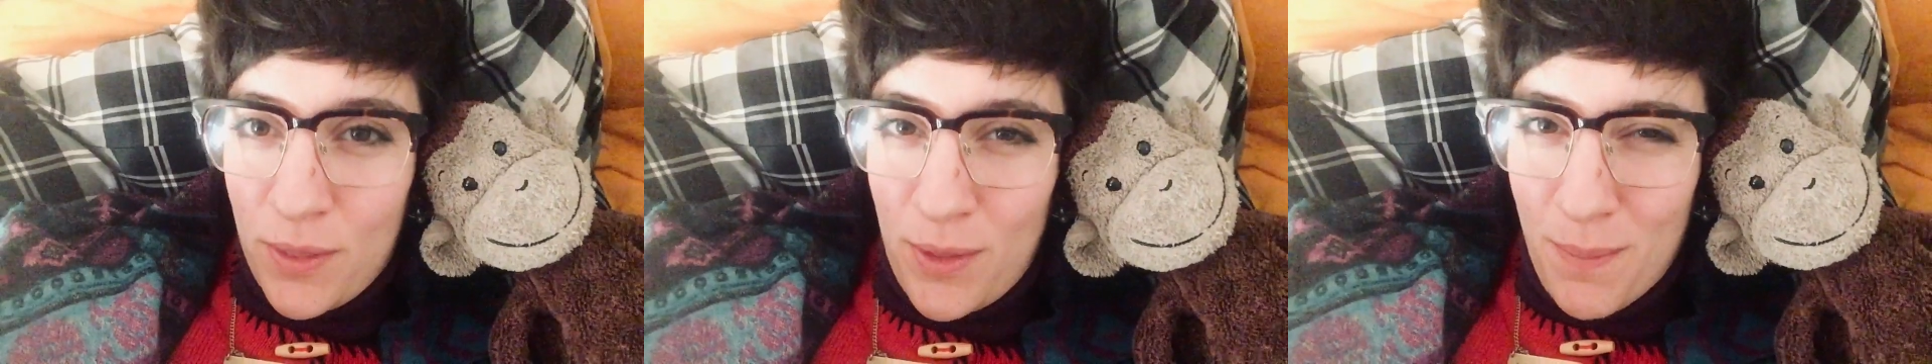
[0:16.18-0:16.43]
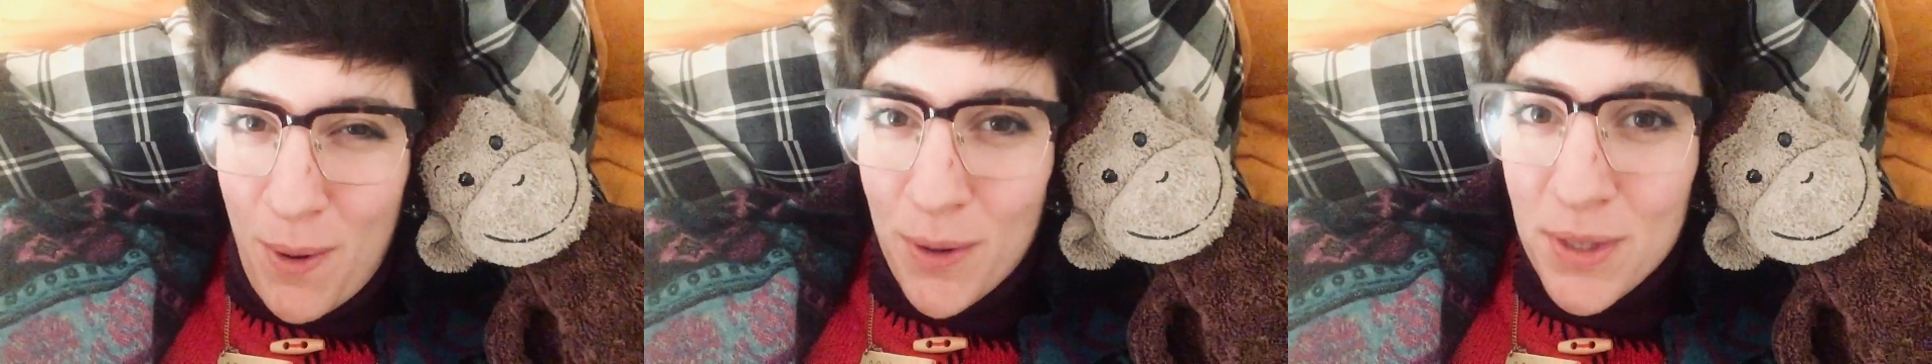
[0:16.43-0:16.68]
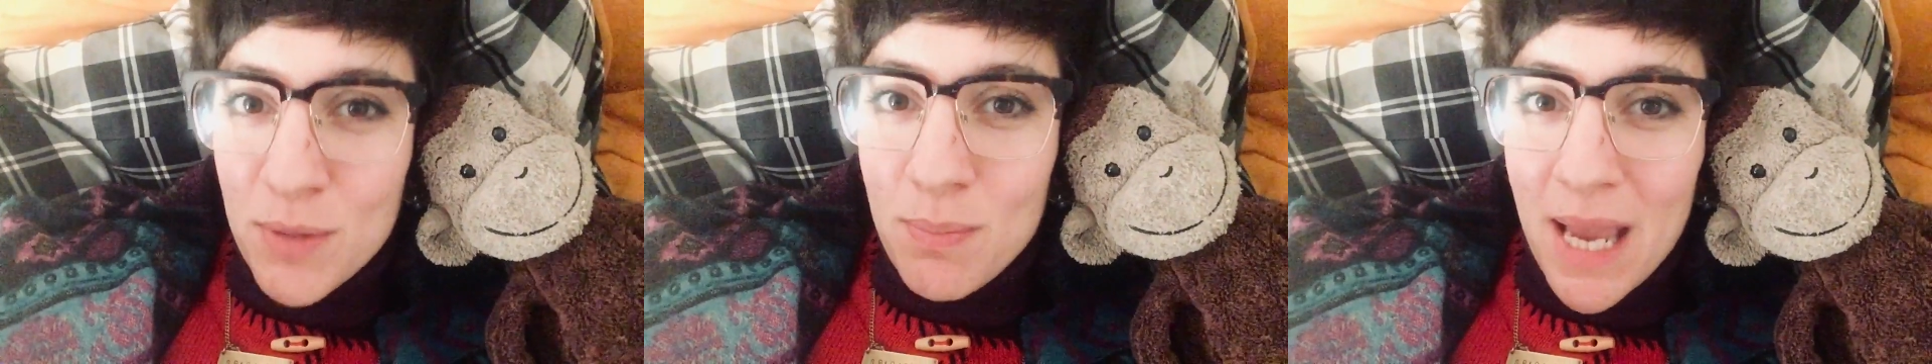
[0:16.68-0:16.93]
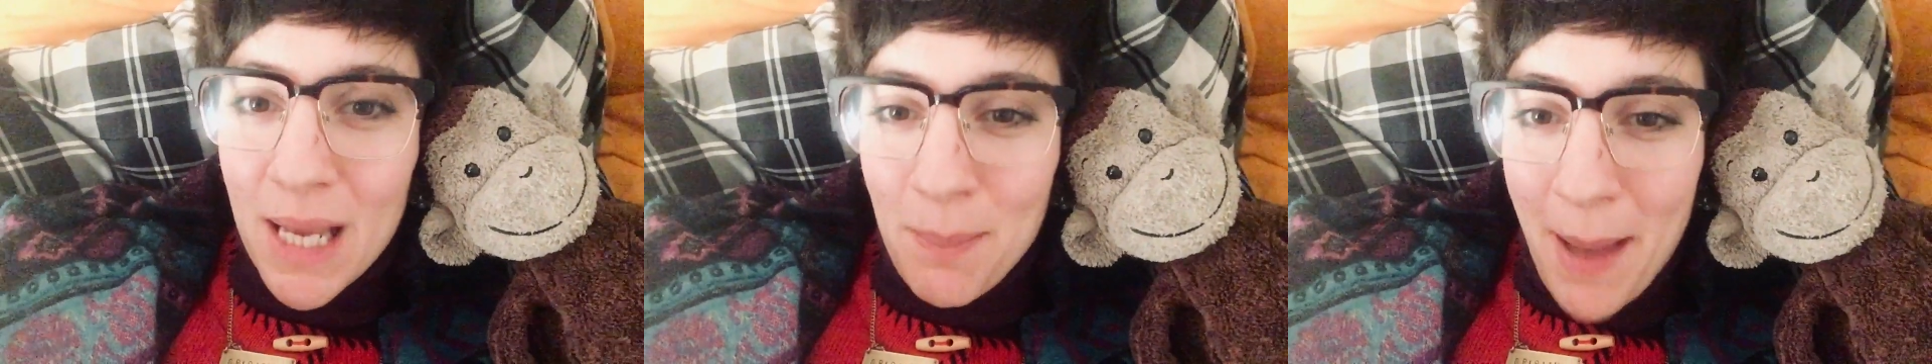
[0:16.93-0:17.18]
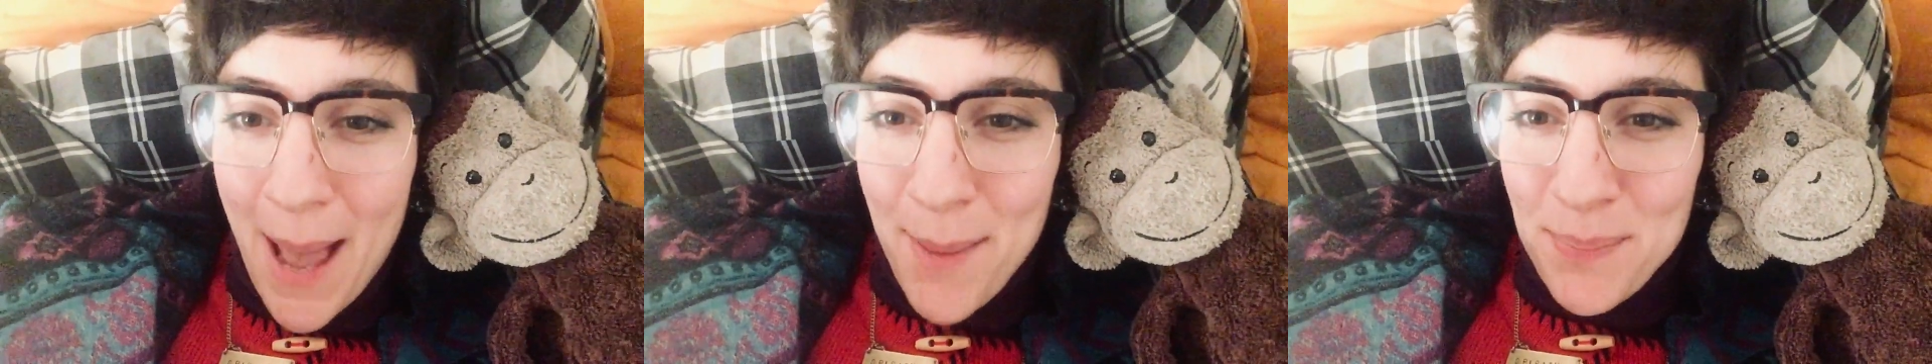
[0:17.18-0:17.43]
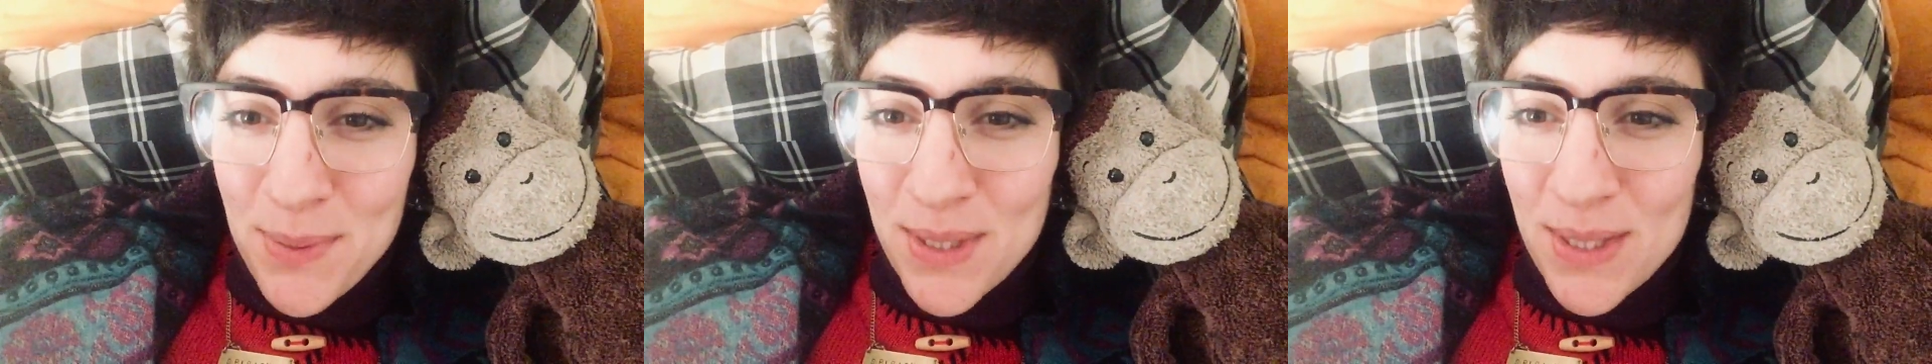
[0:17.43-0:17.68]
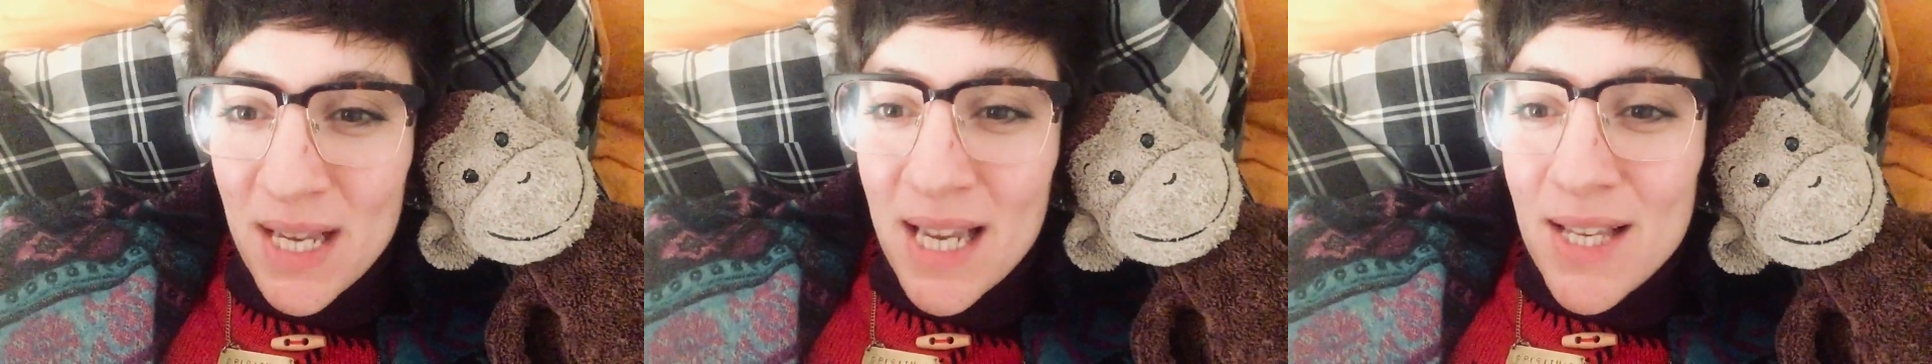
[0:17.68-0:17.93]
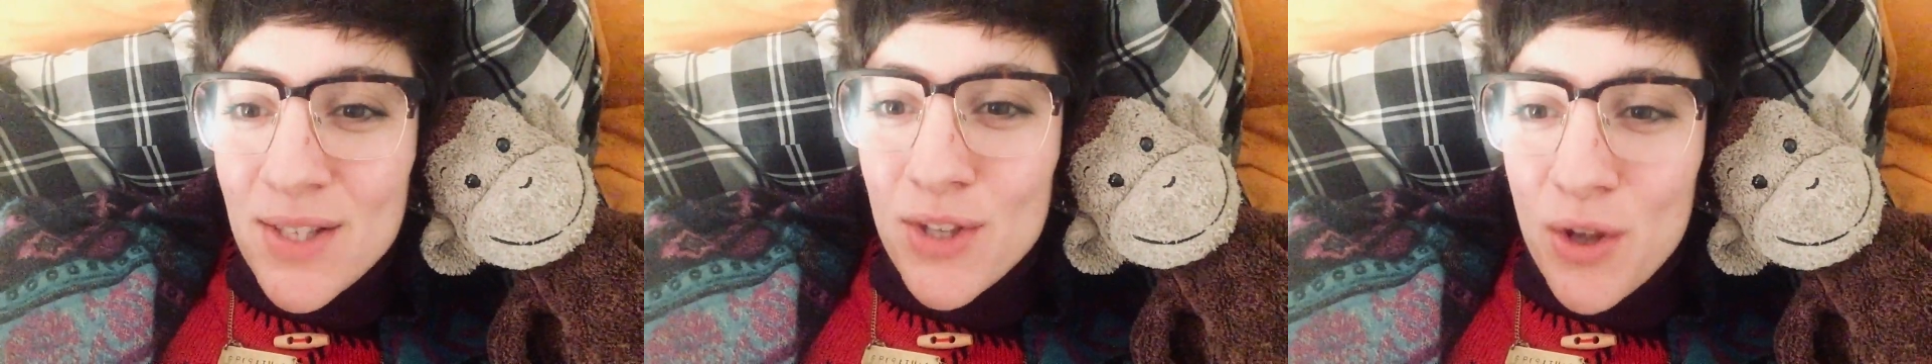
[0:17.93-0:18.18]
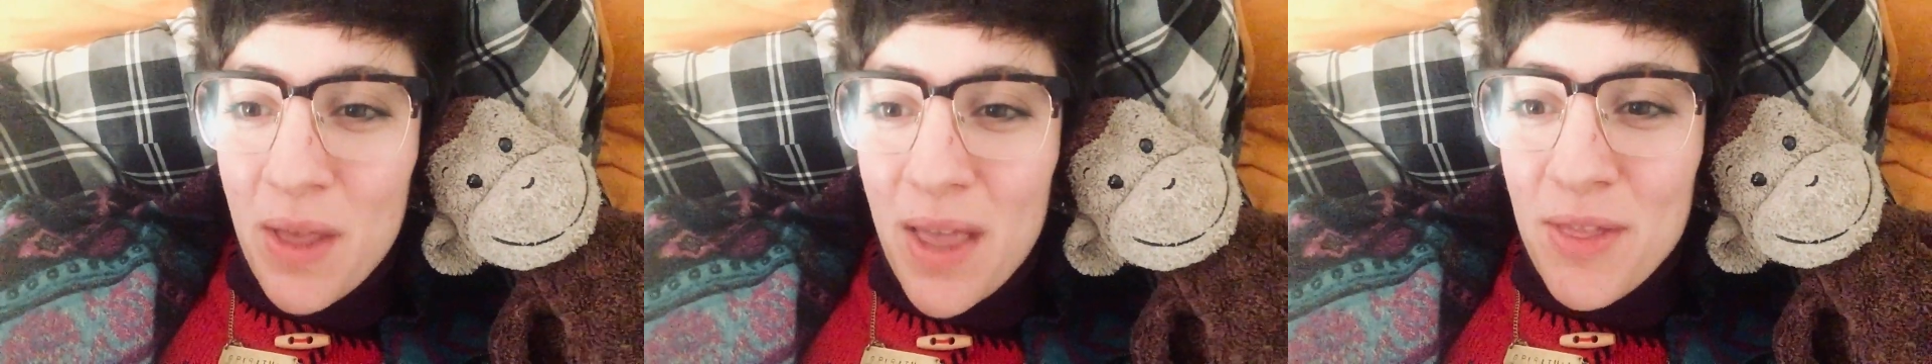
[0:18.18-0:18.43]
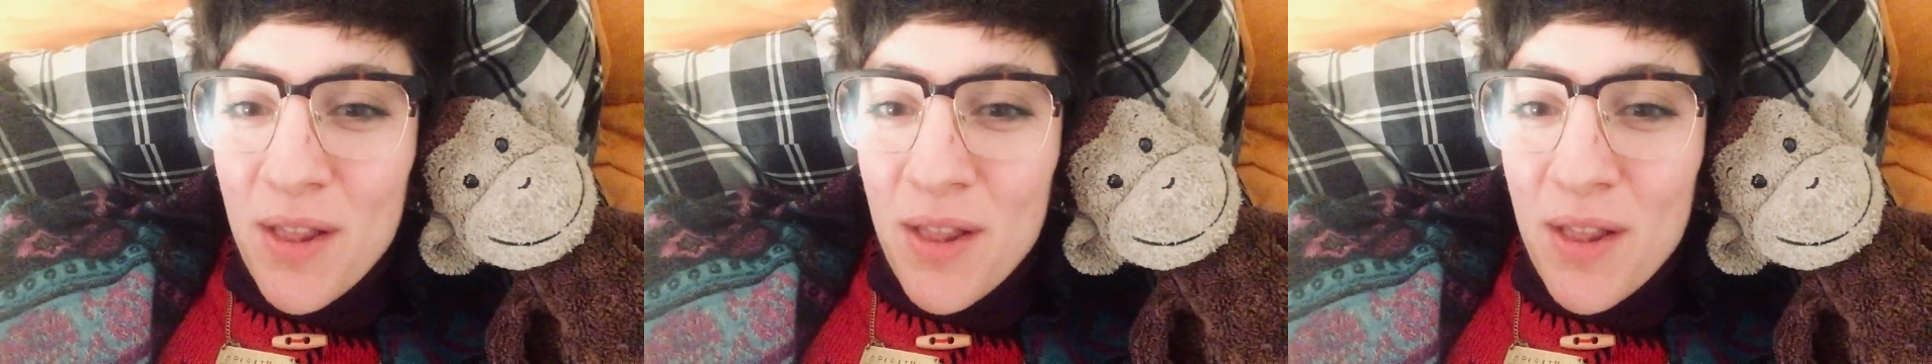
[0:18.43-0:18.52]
The moths make maps so that